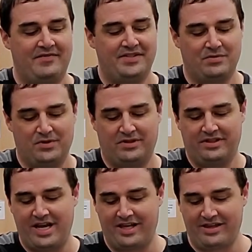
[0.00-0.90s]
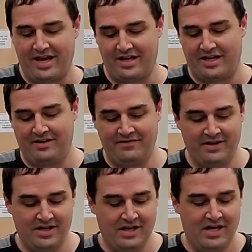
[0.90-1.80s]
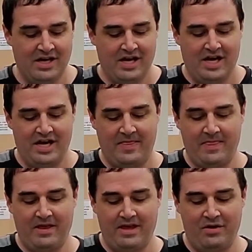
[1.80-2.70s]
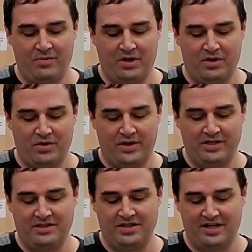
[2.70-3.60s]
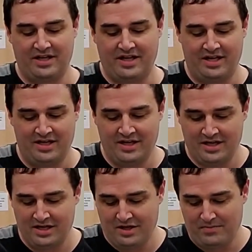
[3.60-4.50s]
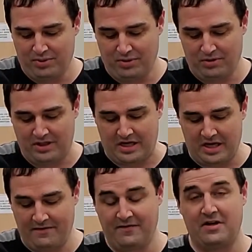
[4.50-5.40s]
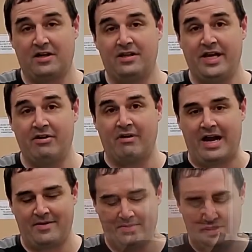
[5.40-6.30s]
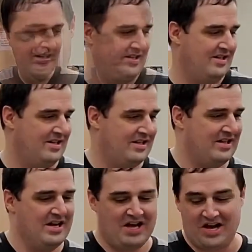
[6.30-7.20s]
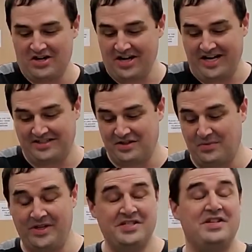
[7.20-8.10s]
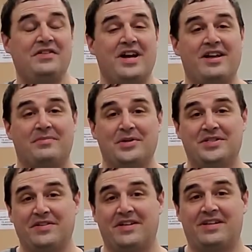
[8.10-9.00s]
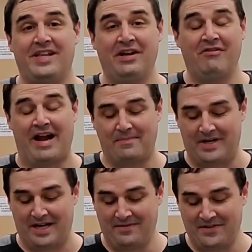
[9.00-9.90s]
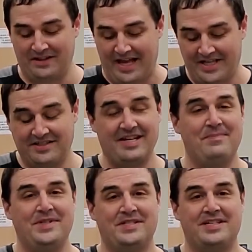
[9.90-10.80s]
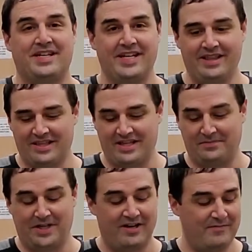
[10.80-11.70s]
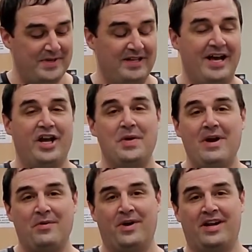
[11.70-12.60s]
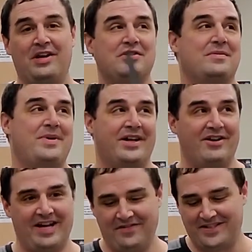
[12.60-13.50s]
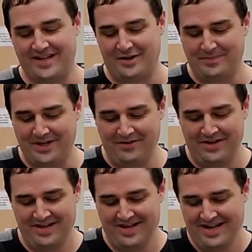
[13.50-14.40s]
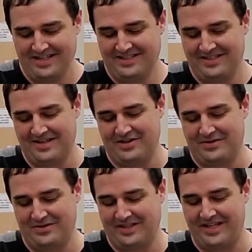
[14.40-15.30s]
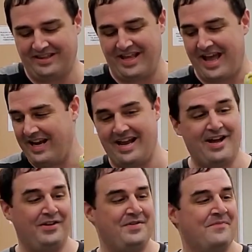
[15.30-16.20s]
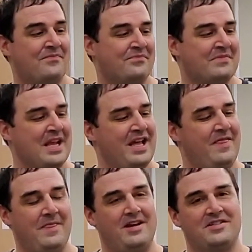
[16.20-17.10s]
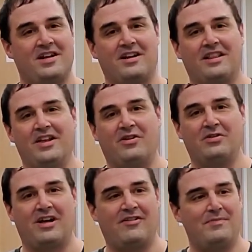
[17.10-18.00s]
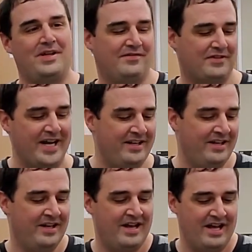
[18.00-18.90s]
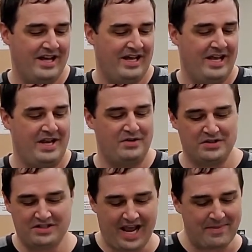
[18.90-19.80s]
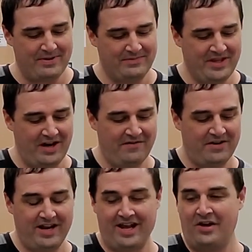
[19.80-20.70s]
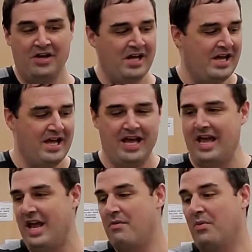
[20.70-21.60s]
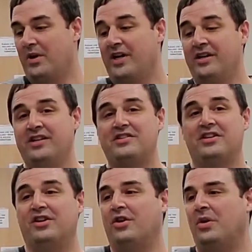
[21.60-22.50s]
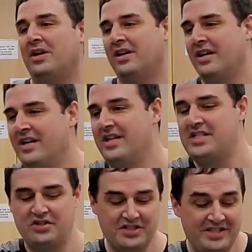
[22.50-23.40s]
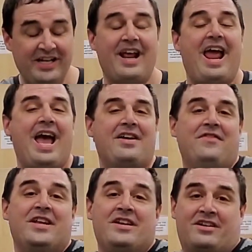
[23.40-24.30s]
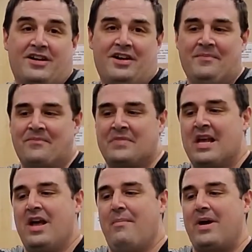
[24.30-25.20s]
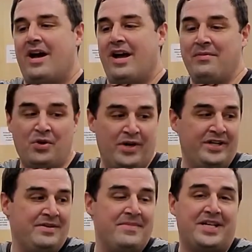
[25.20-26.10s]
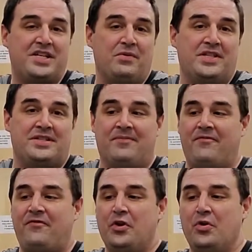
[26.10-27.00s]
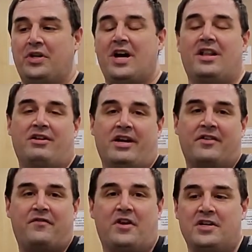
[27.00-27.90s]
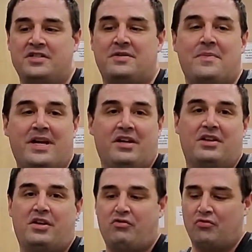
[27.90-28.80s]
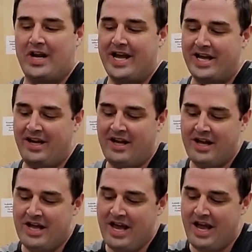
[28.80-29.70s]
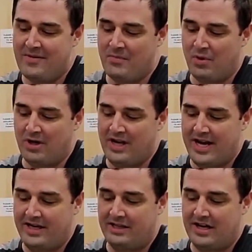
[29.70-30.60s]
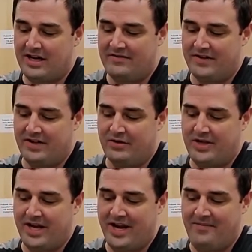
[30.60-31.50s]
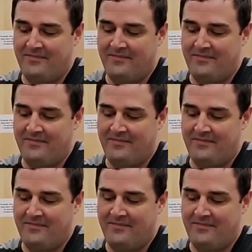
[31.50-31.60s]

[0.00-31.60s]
So we'll take that off, and then we're going to pull off our cling wrap All right, so once you got most of the cling wrap off, the last step is to get the golf ball out. You might want to use a butter knife to help you. So we'll get that out. There's our little golf ball friend. And just tap him there for now. And what we're gonna do is you just need to add vinegar, but I'm going to mix it with some food coloring first to make it look red and more like lava, okay?